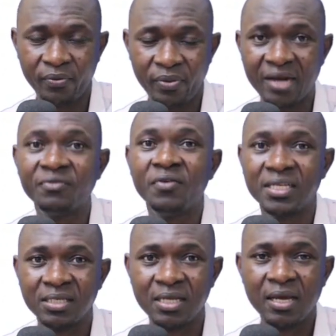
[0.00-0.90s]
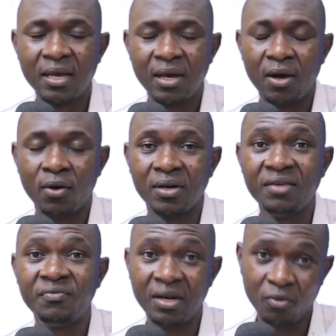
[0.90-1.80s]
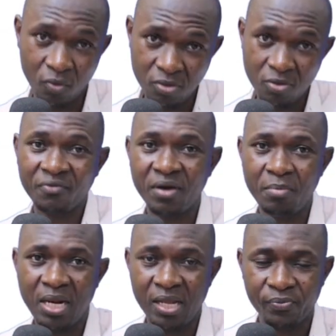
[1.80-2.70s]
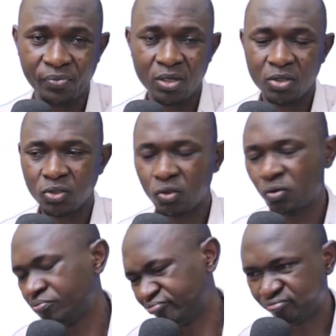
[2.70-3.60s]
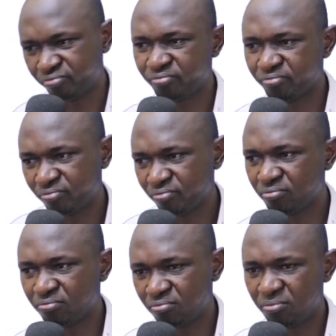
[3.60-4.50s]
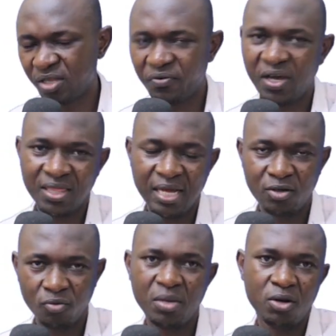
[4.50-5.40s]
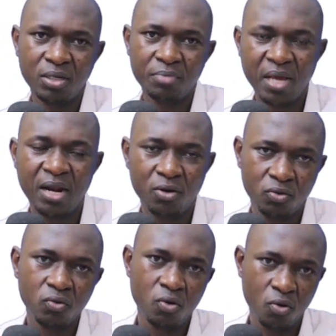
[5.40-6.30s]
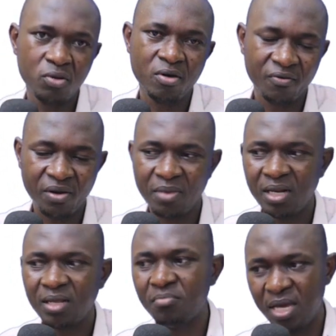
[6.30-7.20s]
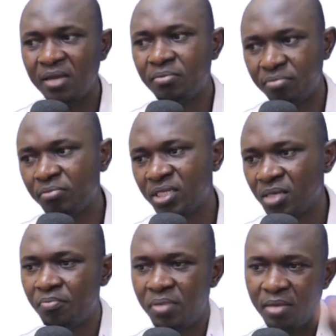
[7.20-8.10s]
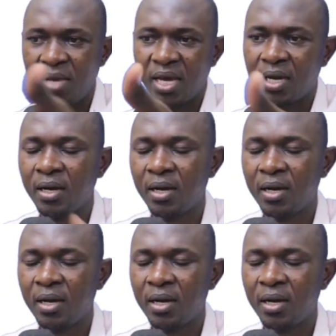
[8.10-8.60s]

at first, or even with your family. So the fact that you may not be allowed to go with your family may simply make